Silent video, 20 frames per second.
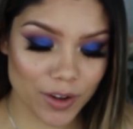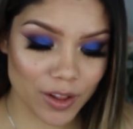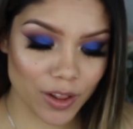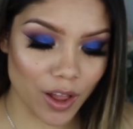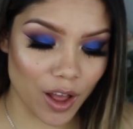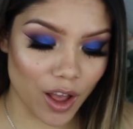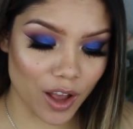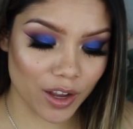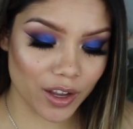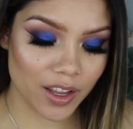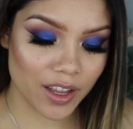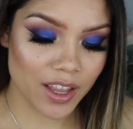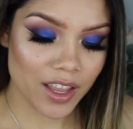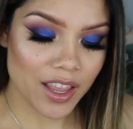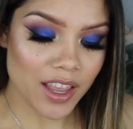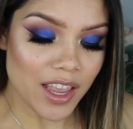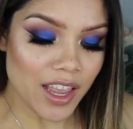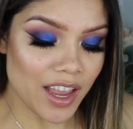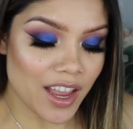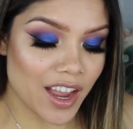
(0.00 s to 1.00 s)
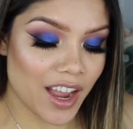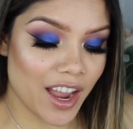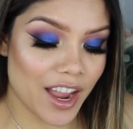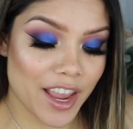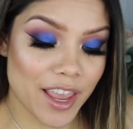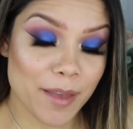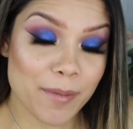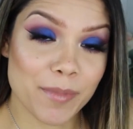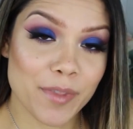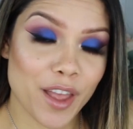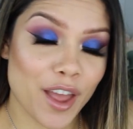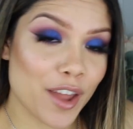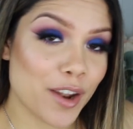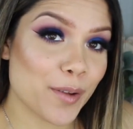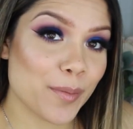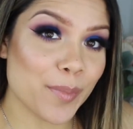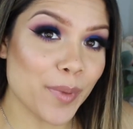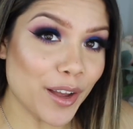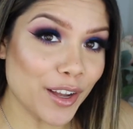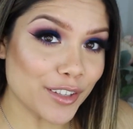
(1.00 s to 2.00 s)
o'clock. I am
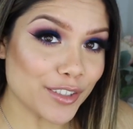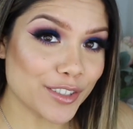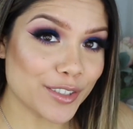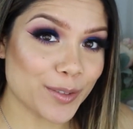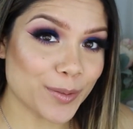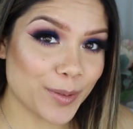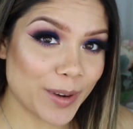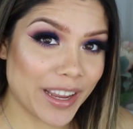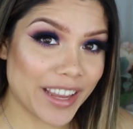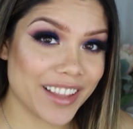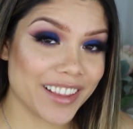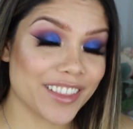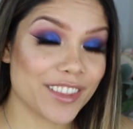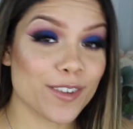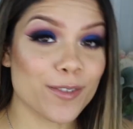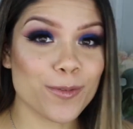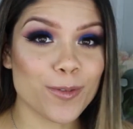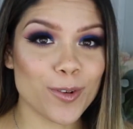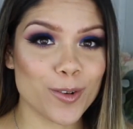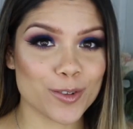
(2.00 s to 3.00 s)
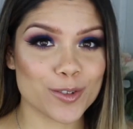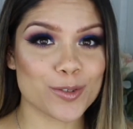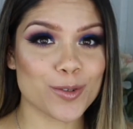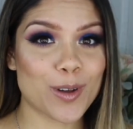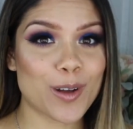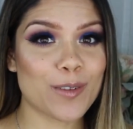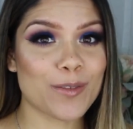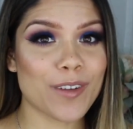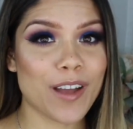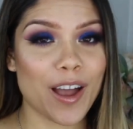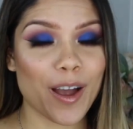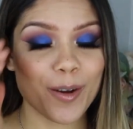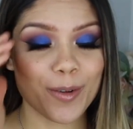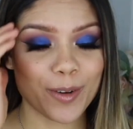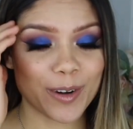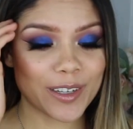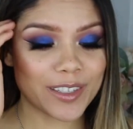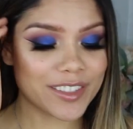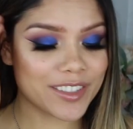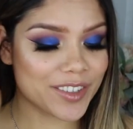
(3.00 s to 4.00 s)
not about to wait the full 12
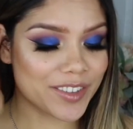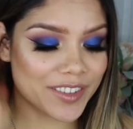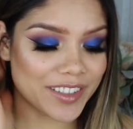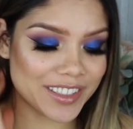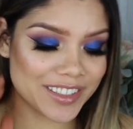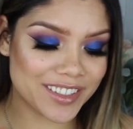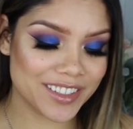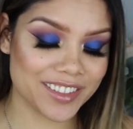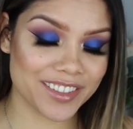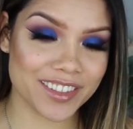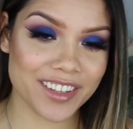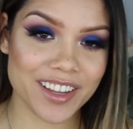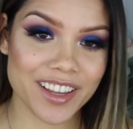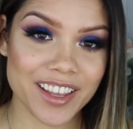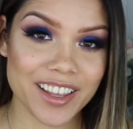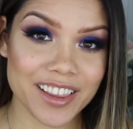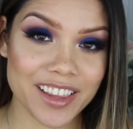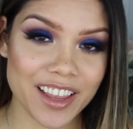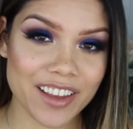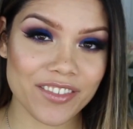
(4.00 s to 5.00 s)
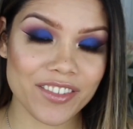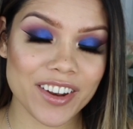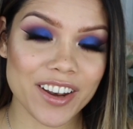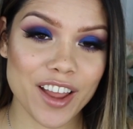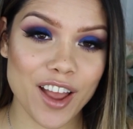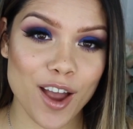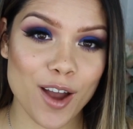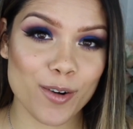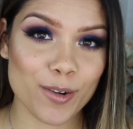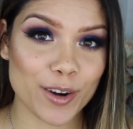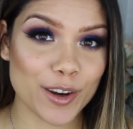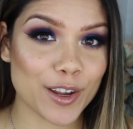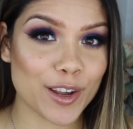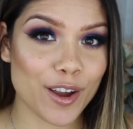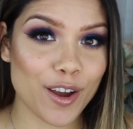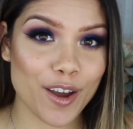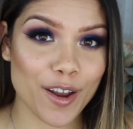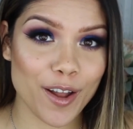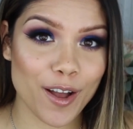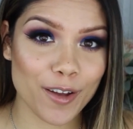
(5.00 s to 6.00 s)
hours, so this is the 11-hour
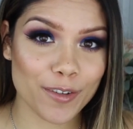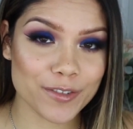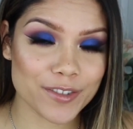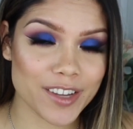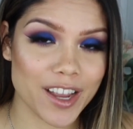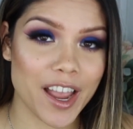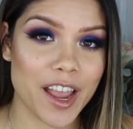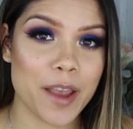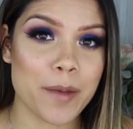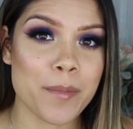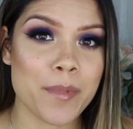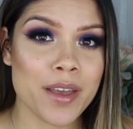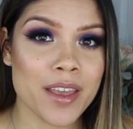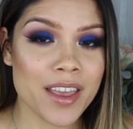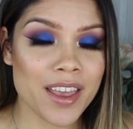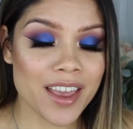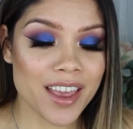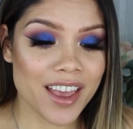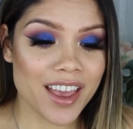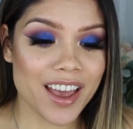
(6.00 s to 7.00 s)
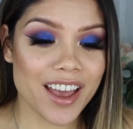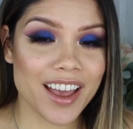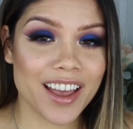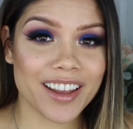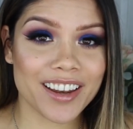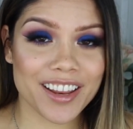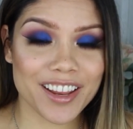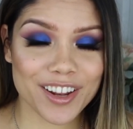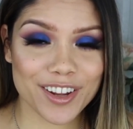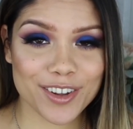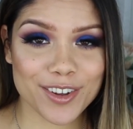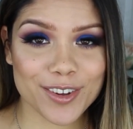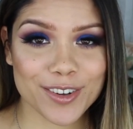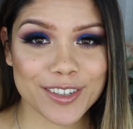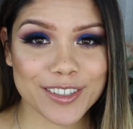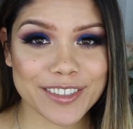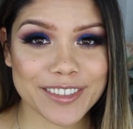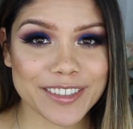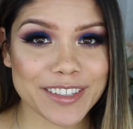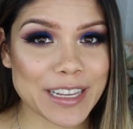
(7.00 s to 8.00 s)
cutoff time. I need to go
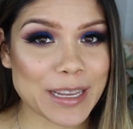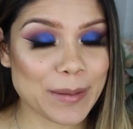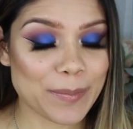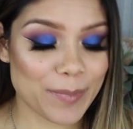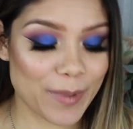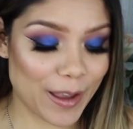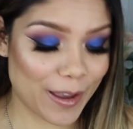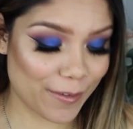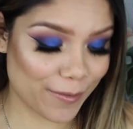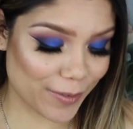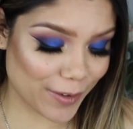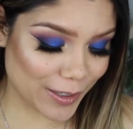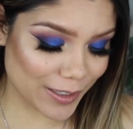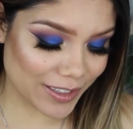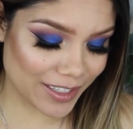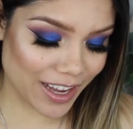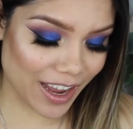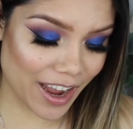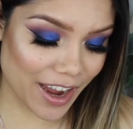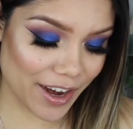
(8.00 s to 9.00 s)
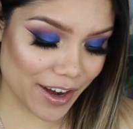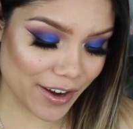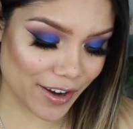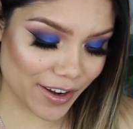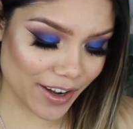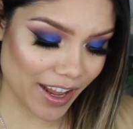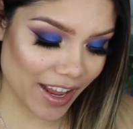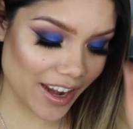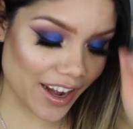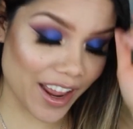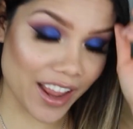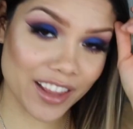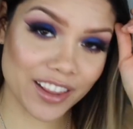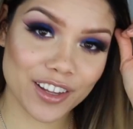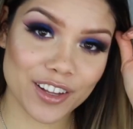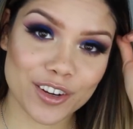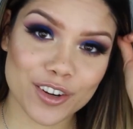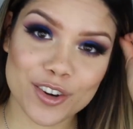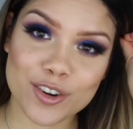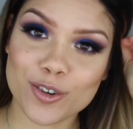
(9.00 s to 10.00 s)
to sleep. I feel tired and I
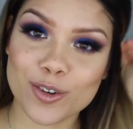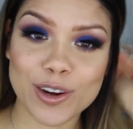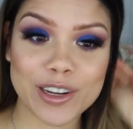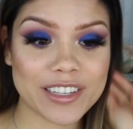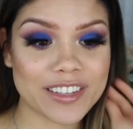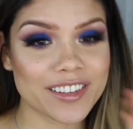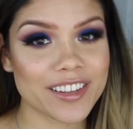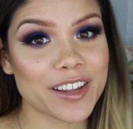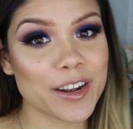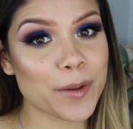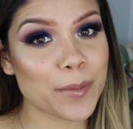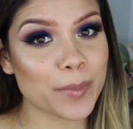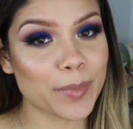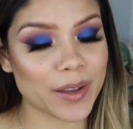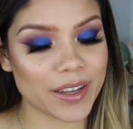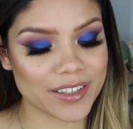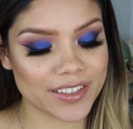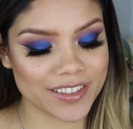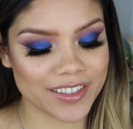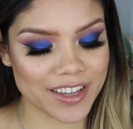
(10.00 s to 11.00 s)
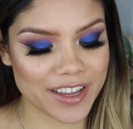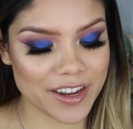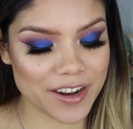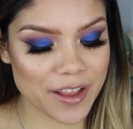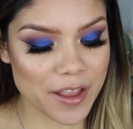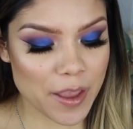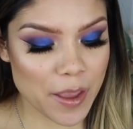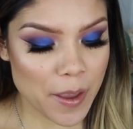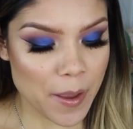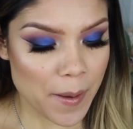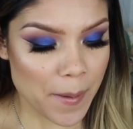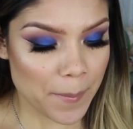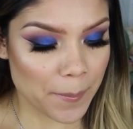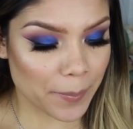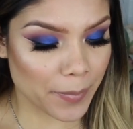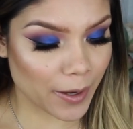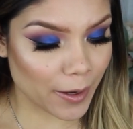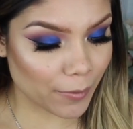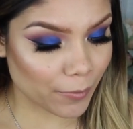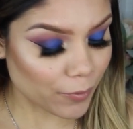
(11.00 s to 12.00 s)
look crusted and busted.
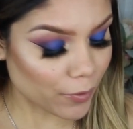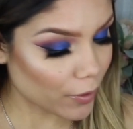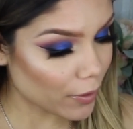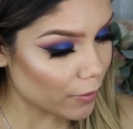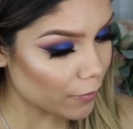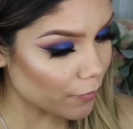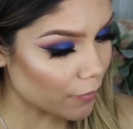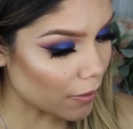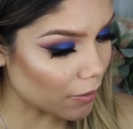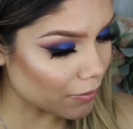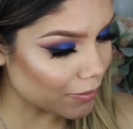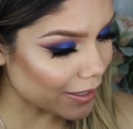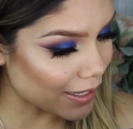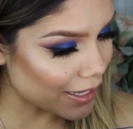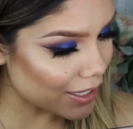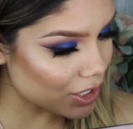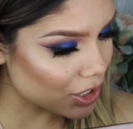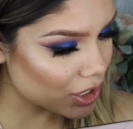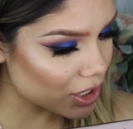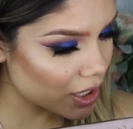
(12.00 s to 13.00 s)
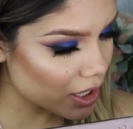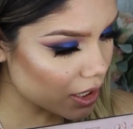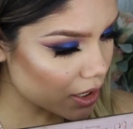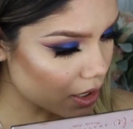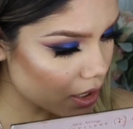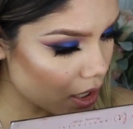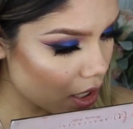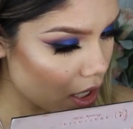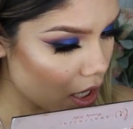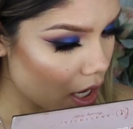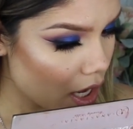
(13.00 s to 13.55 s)
But for the foundation,